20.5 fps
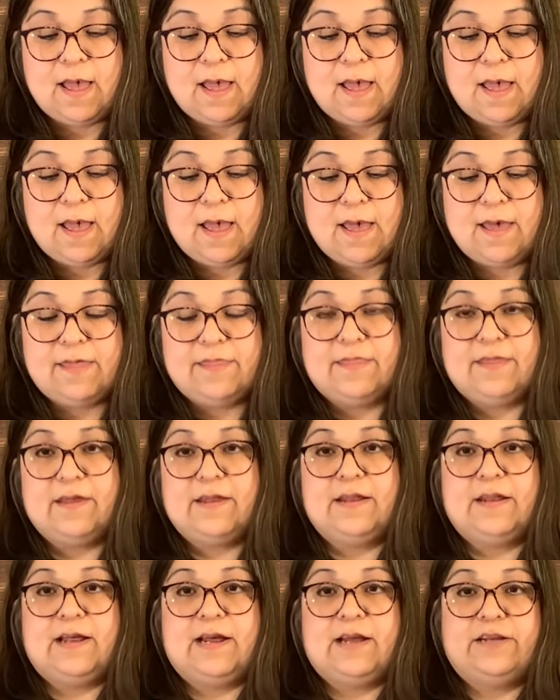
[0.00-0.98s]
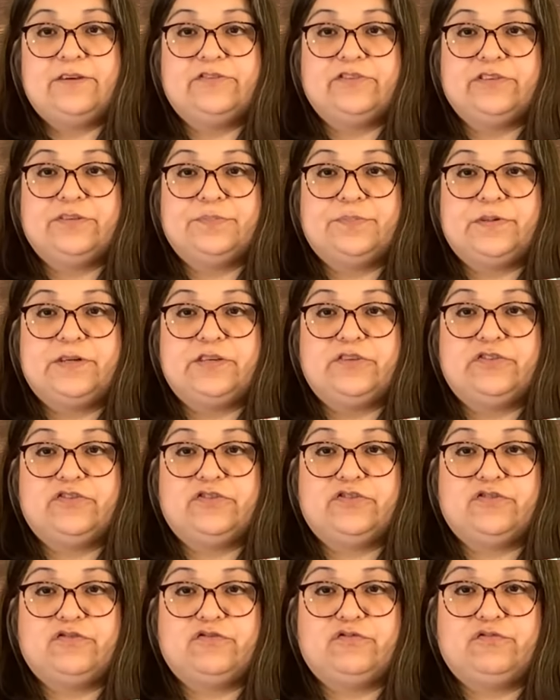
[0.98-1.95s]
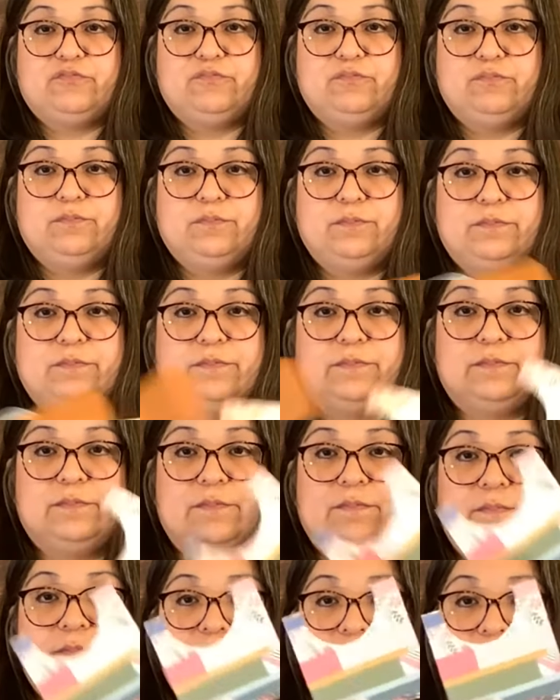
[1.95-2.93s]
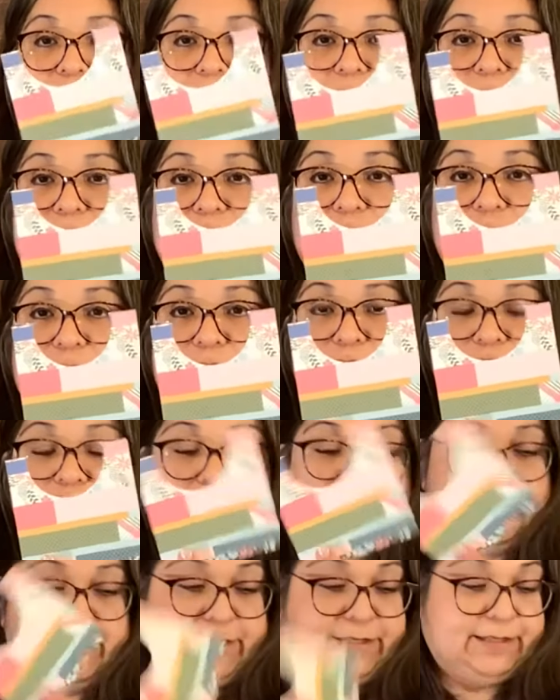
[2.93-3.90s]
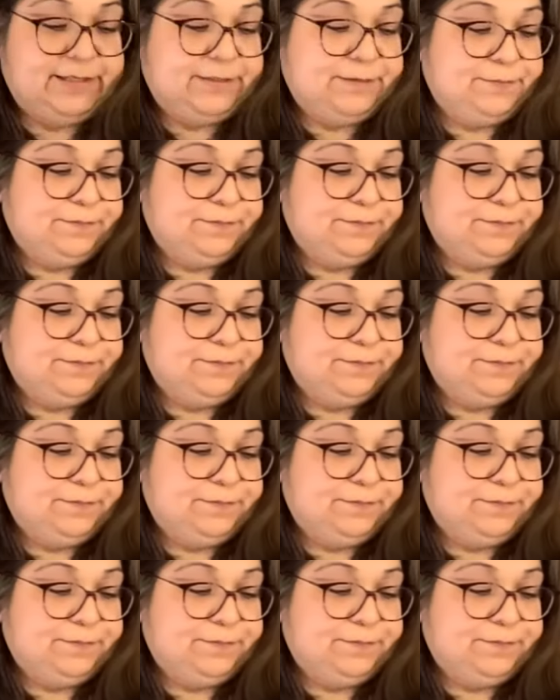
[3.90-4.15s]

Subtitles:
And then I just punched. And that's what it looks like.